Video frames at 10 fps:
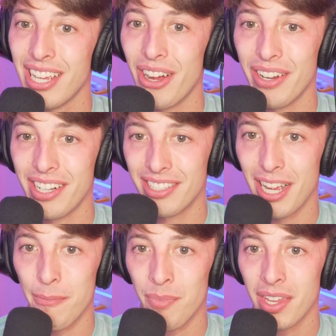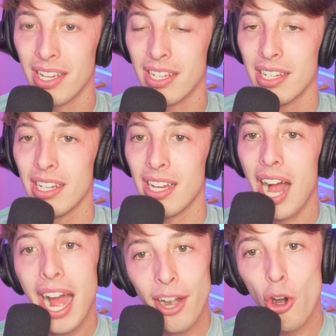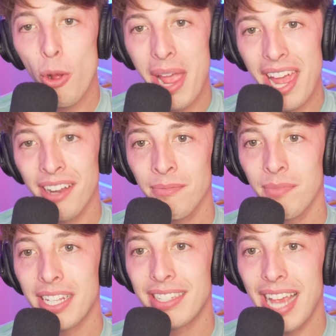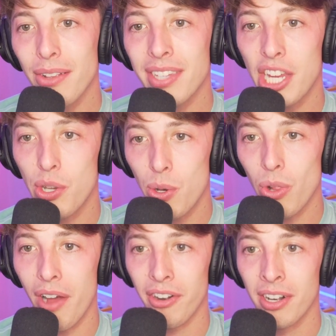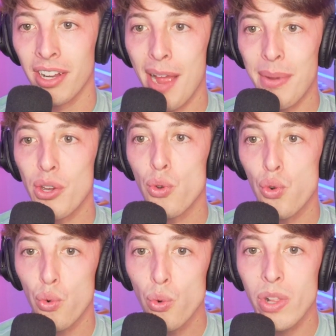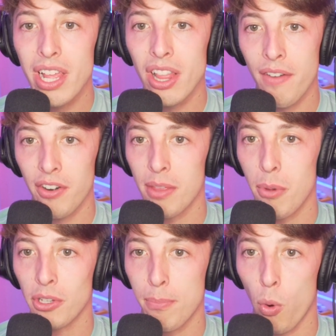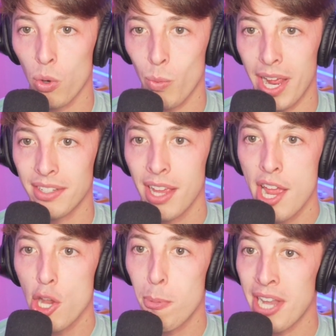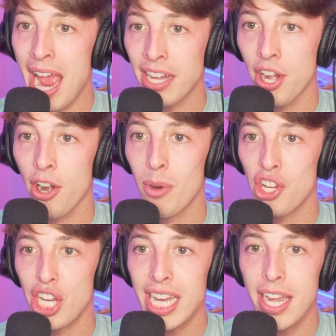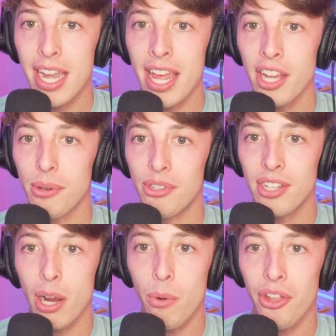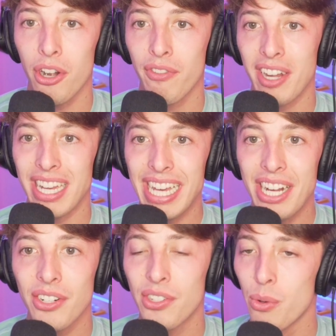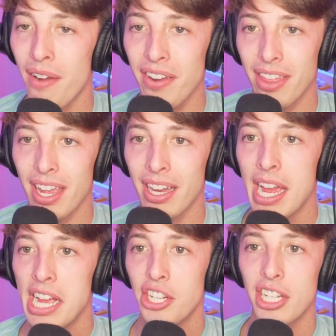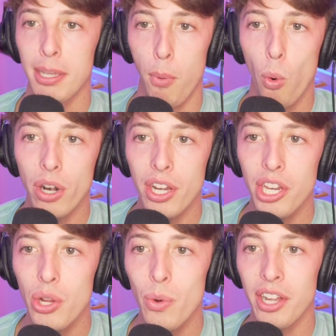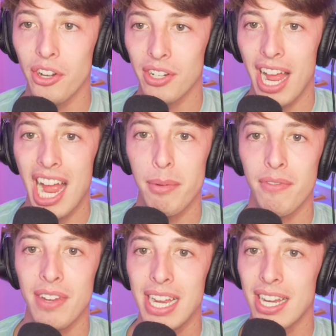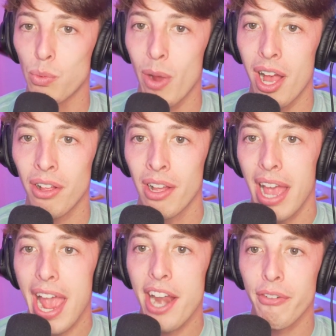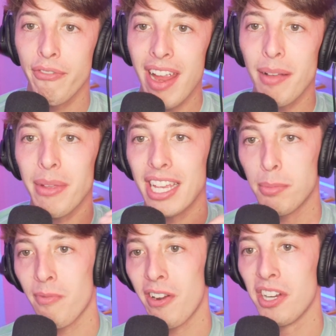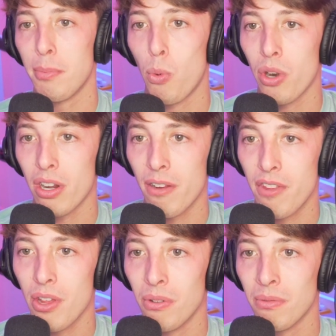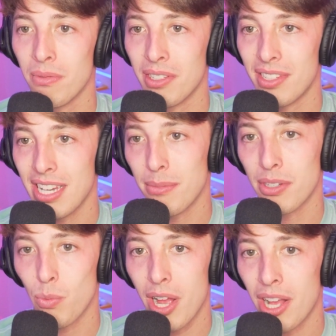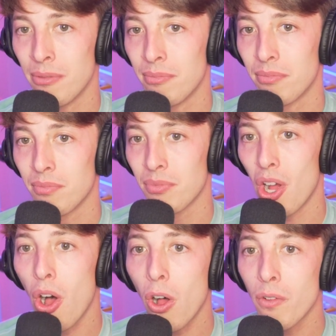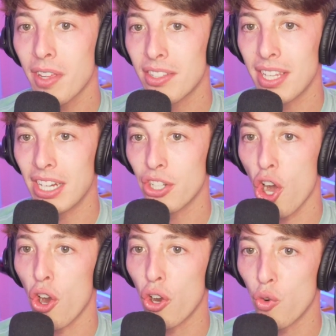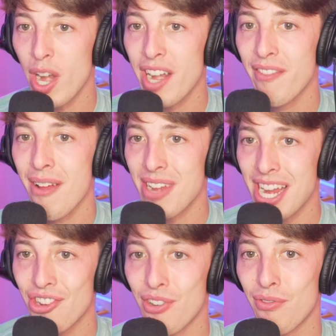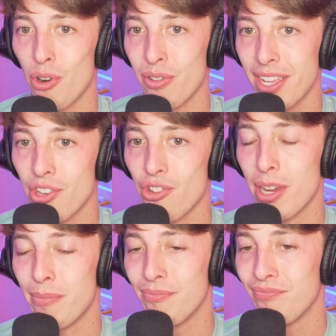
So here's some. I don't know, man. It sounds like you do love her. I mean, you truly love her in the most important ways. You protected her when she needed it. You stuck with her for years through everything. She supported you in your time of need as well. And her family has been very supportive of you, it seems, as well. All these things are a great foundation for a relationship.